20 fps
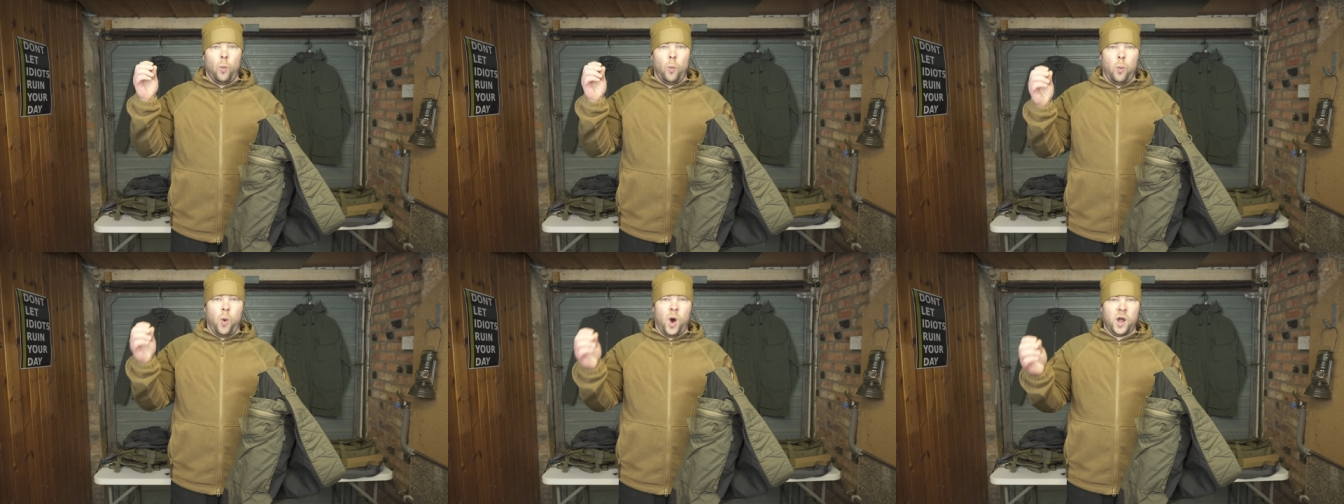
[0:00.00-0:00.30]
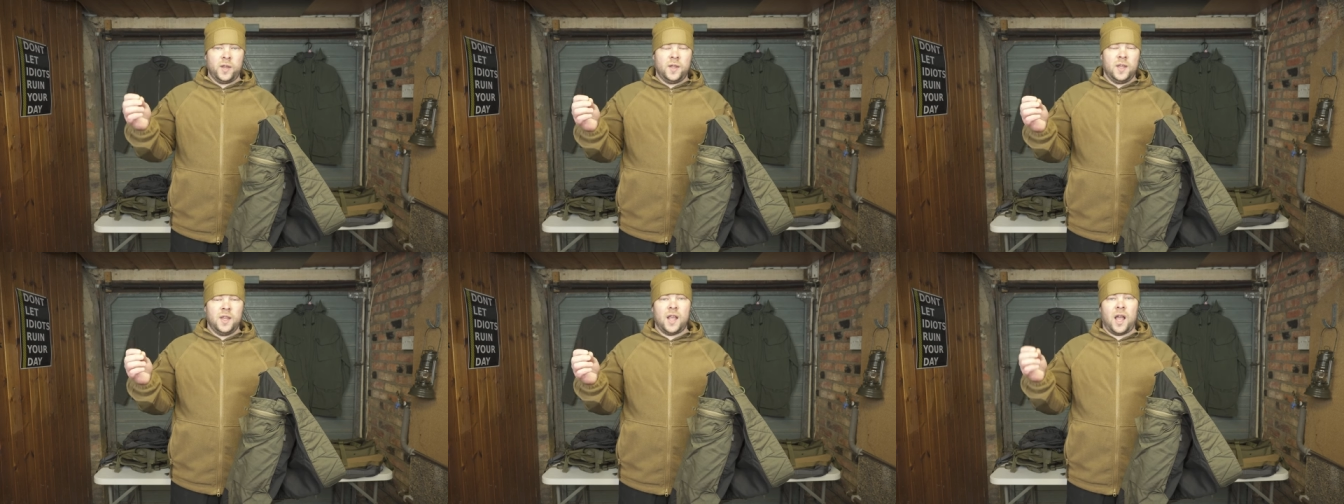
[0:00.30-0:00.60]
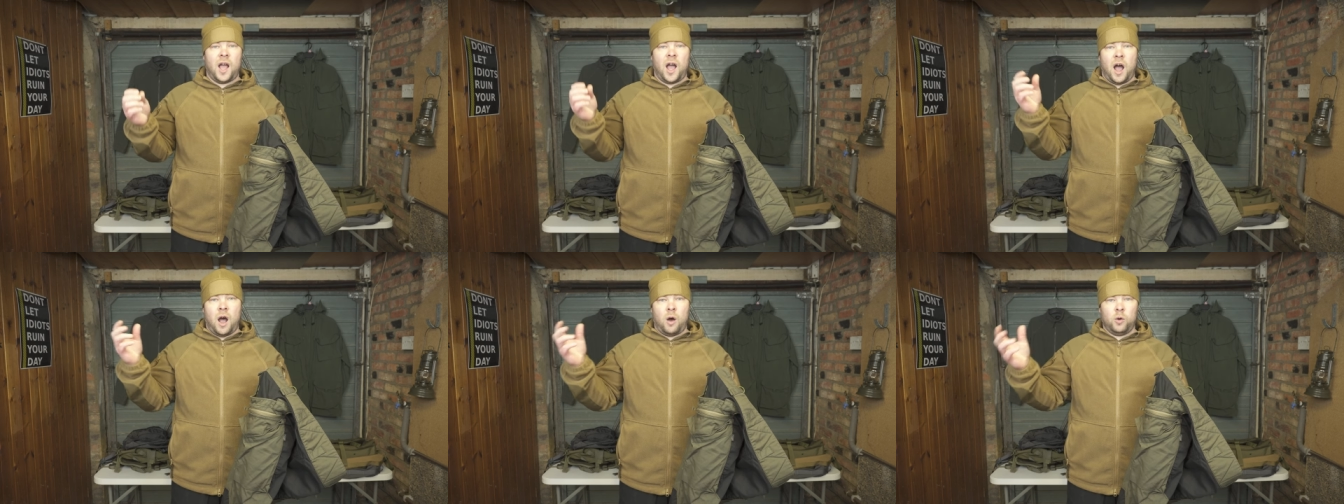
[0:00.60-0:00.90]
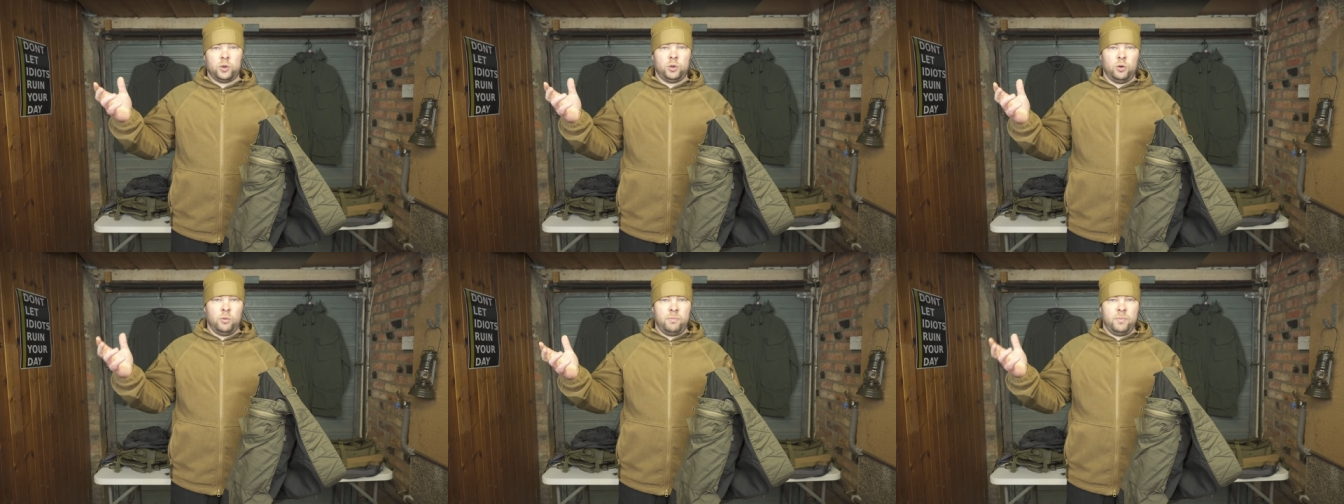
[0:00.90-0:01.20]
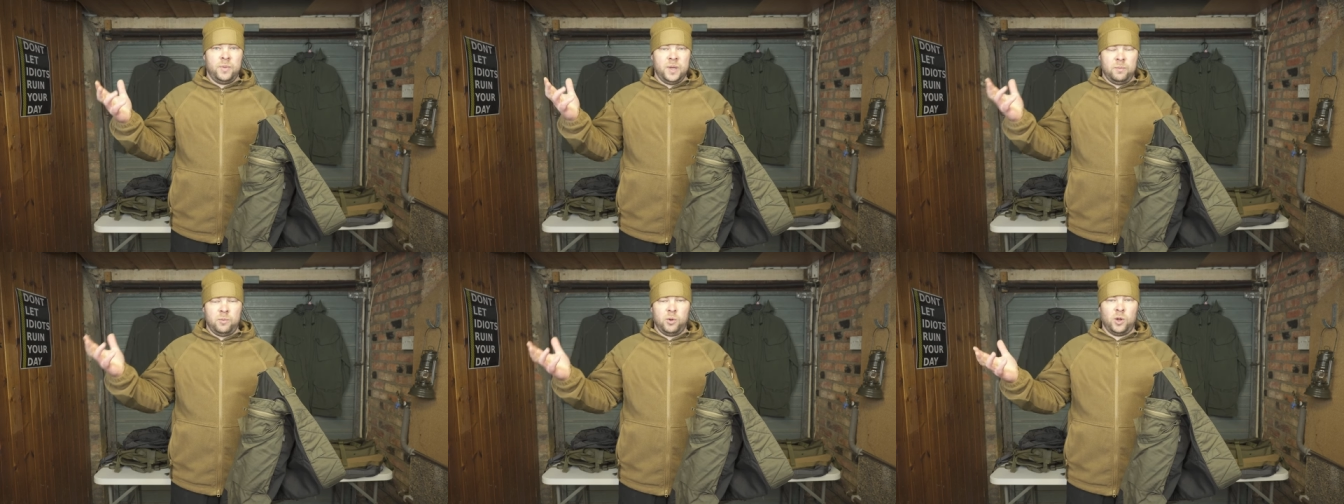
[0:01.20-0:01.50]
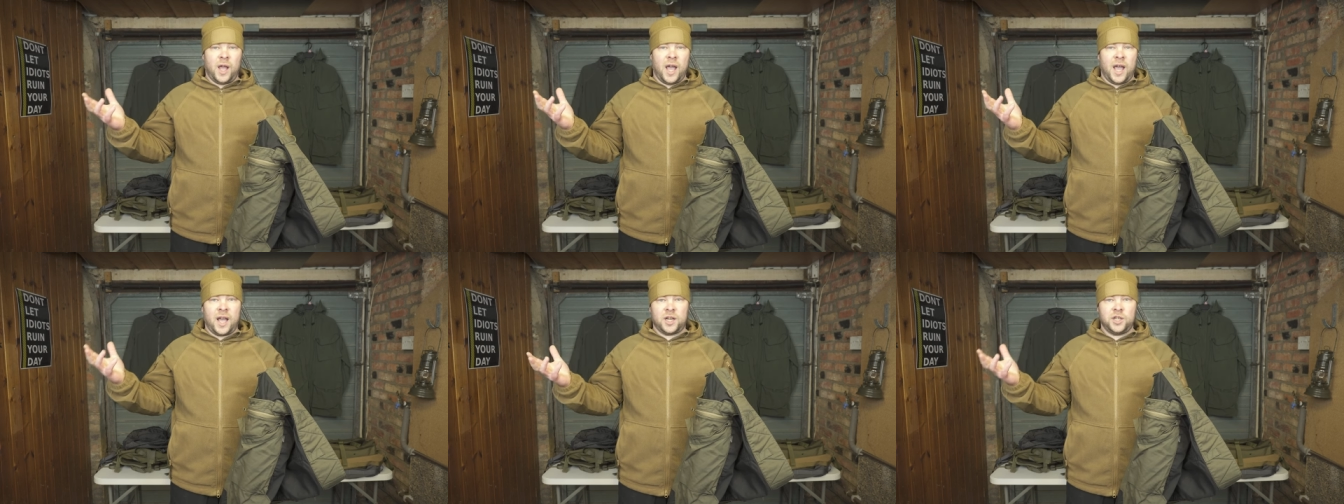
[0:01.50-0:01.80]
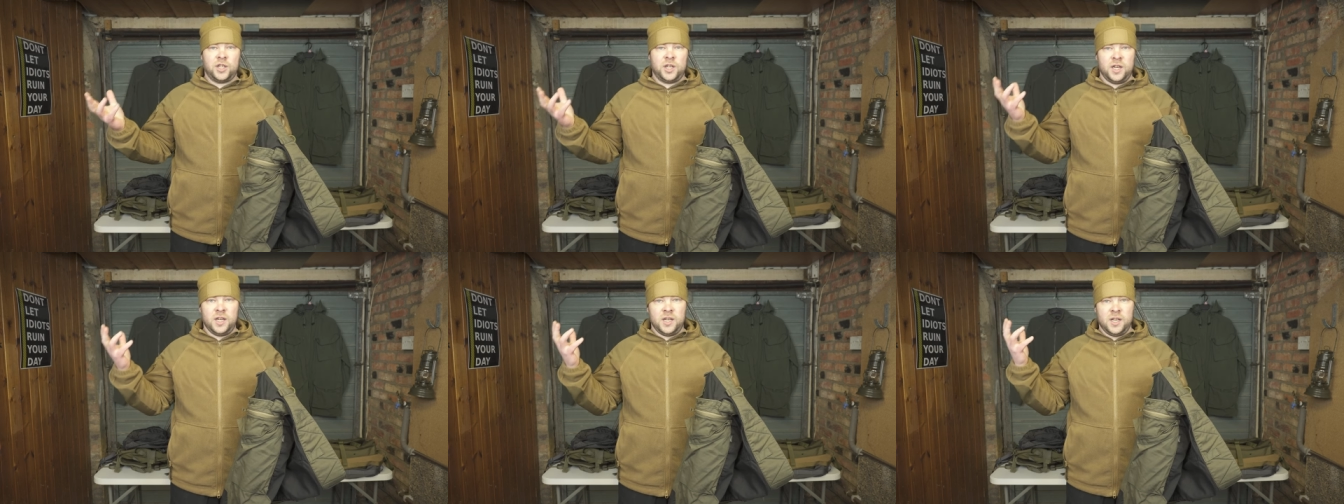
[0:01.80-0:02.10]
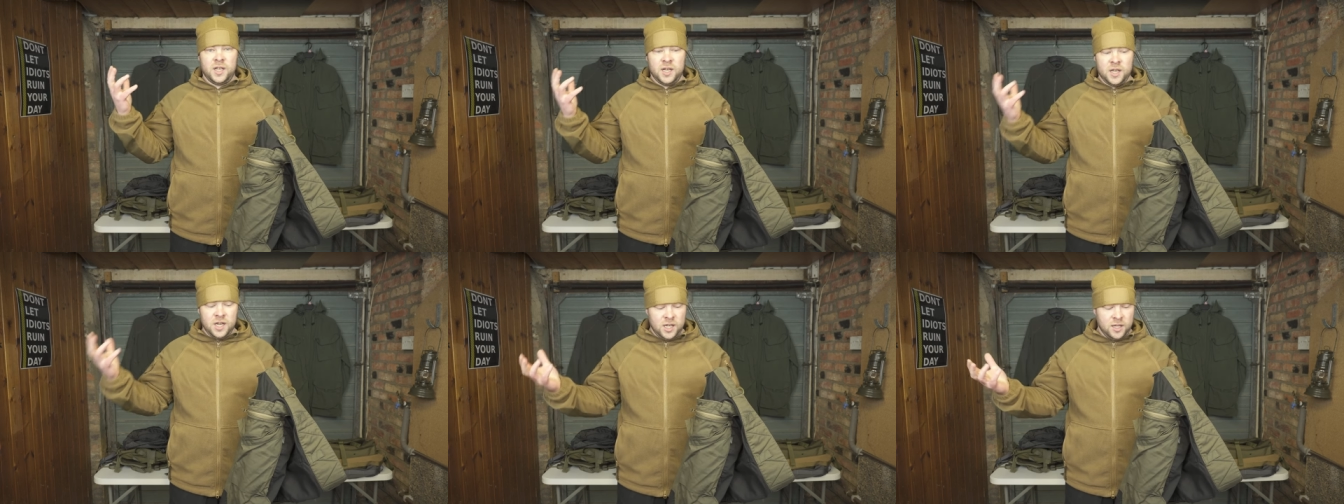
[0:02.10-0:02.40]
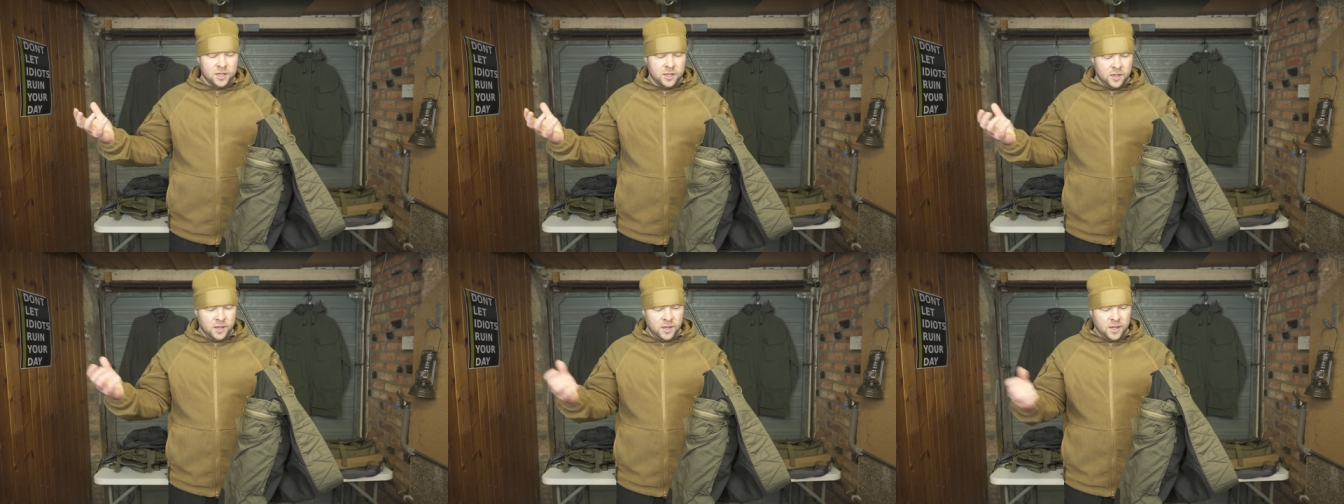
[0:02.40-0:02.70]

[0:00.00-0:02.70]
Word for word: what outdoor people actually need.